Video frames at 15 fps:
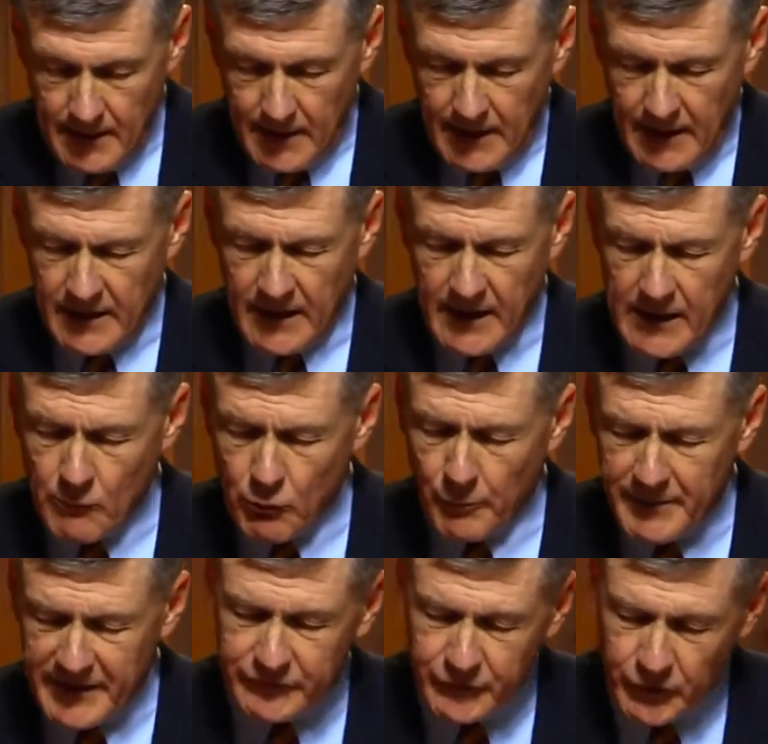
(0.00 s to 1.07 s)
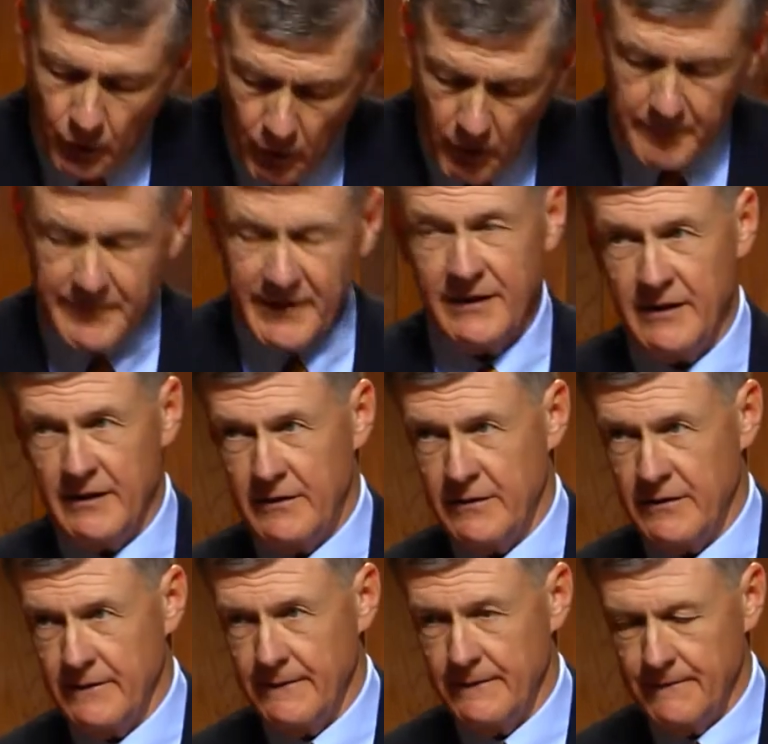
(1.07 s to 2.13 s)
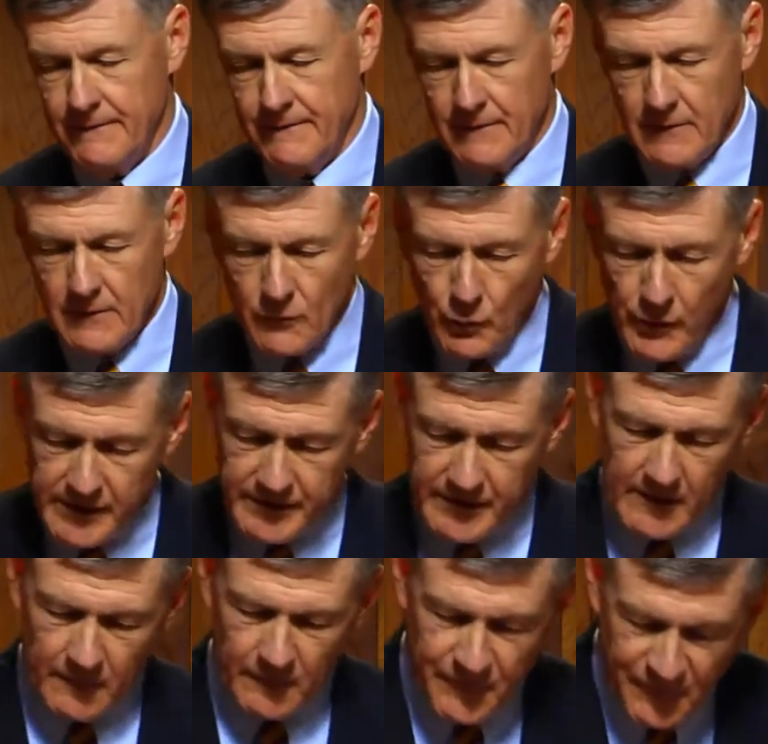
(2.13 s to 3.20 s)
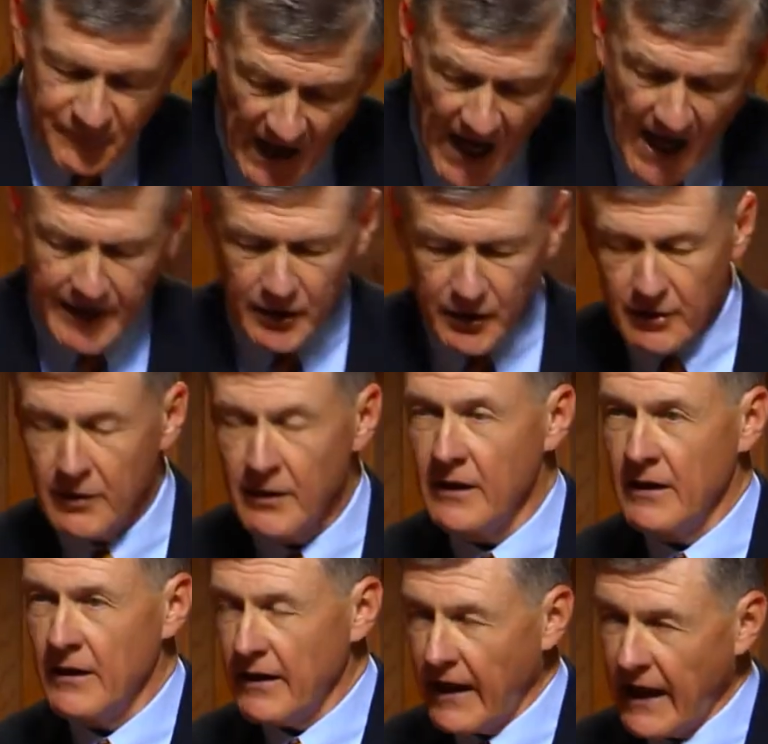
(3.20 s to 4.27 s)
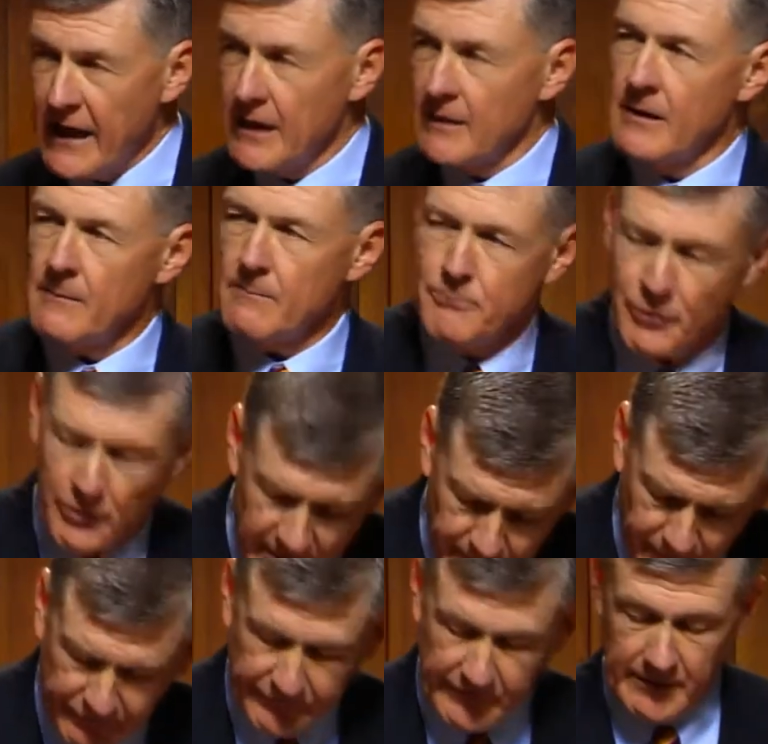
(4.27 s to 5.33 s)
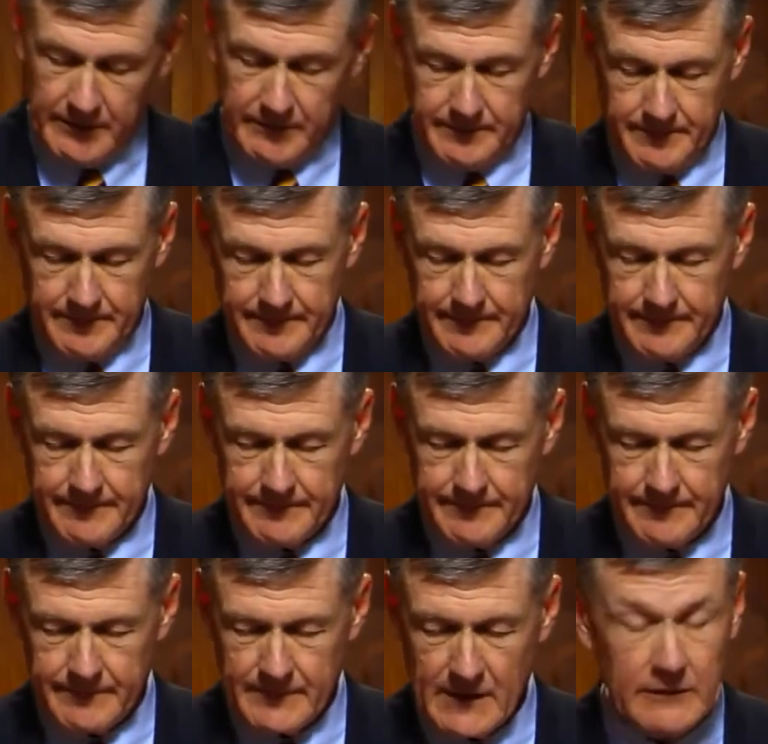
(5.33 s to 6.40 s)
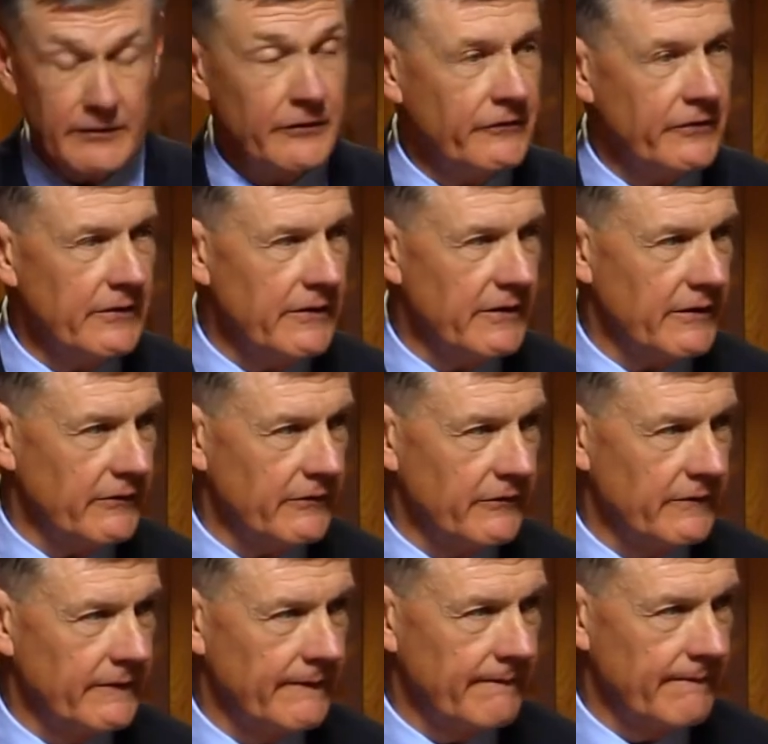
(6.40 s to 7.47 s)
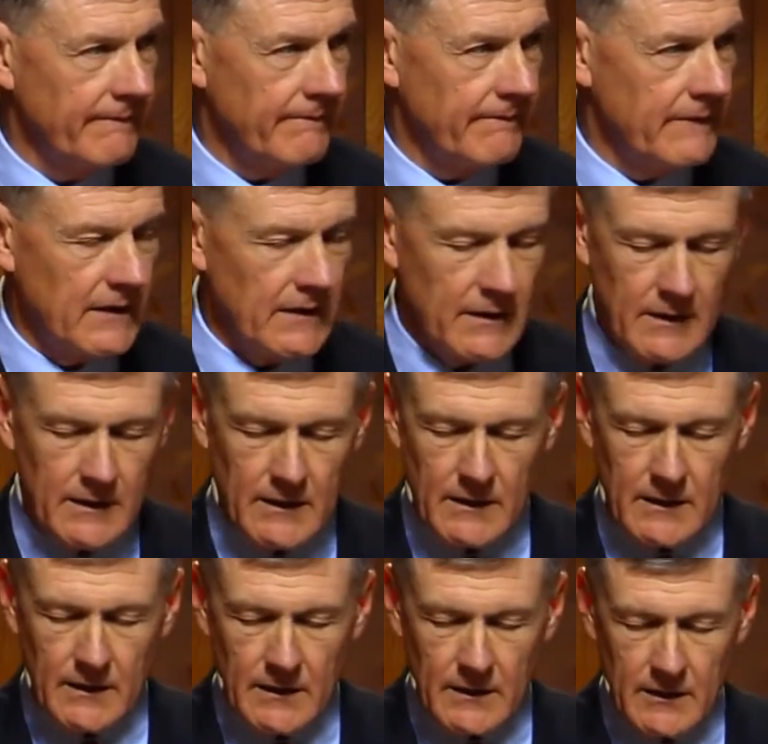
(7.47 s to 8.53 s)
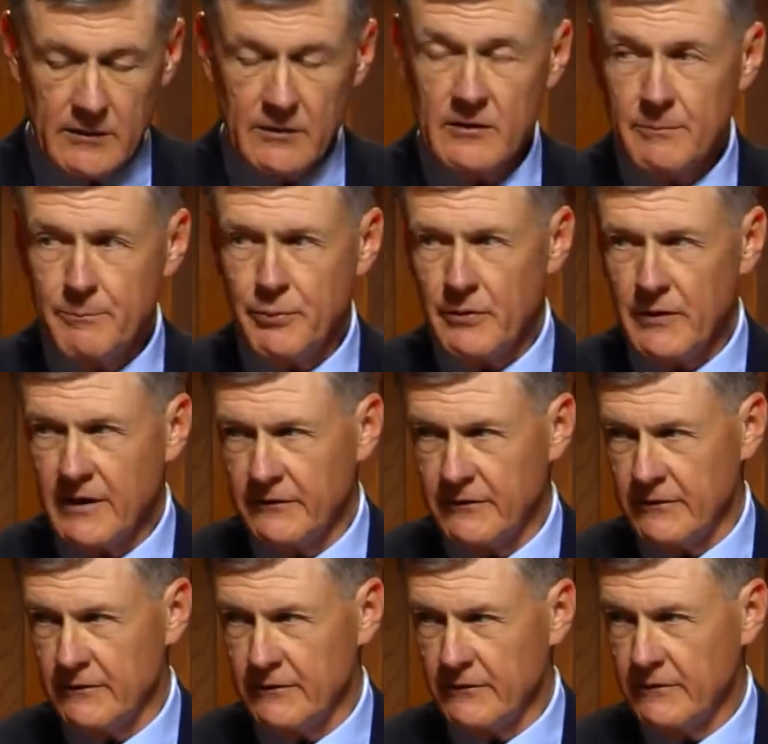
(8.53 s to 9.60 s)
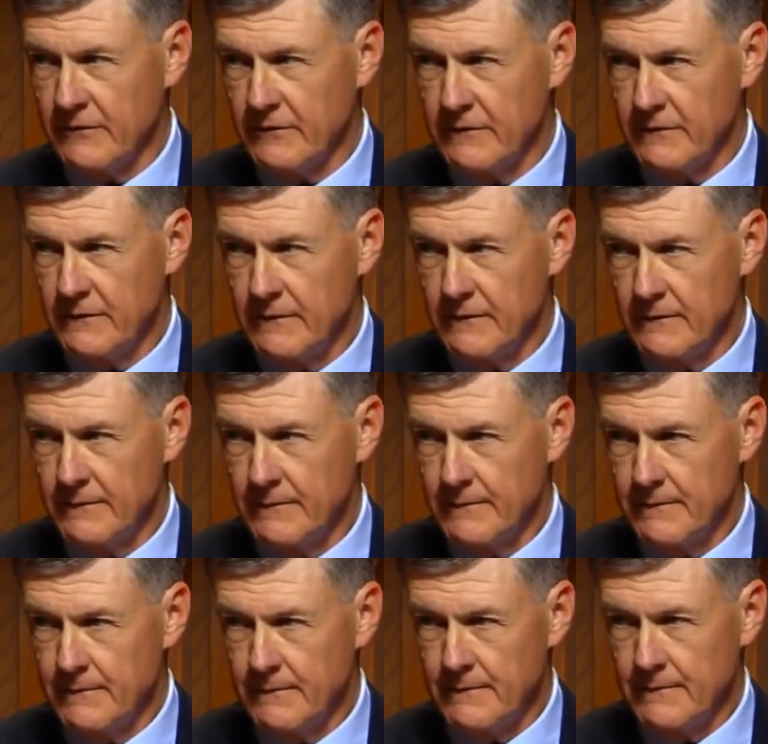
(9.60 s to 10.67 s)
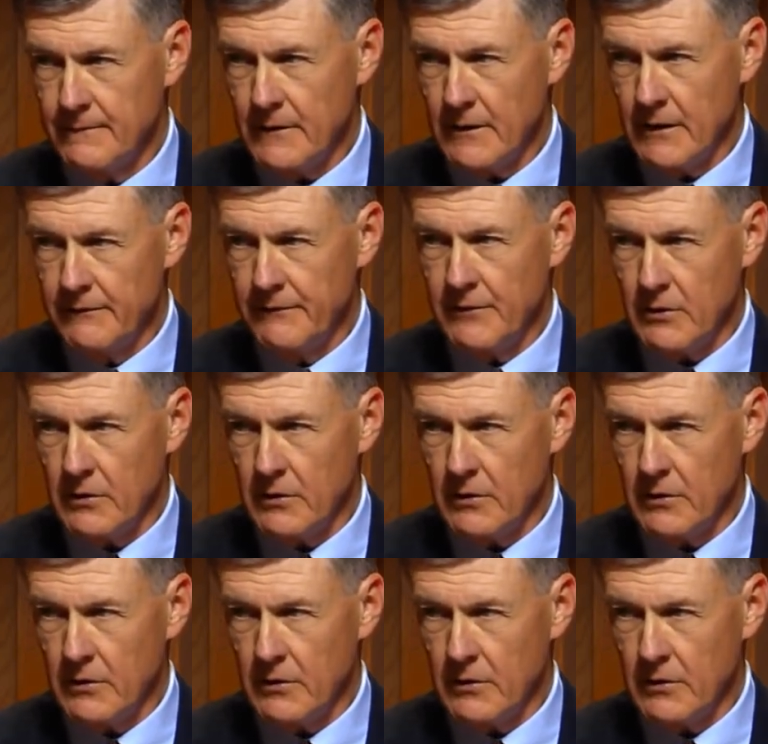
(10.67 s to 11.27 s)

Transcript: and he will be tormented with fire and brimstone. Now, listen to this. In the presence of the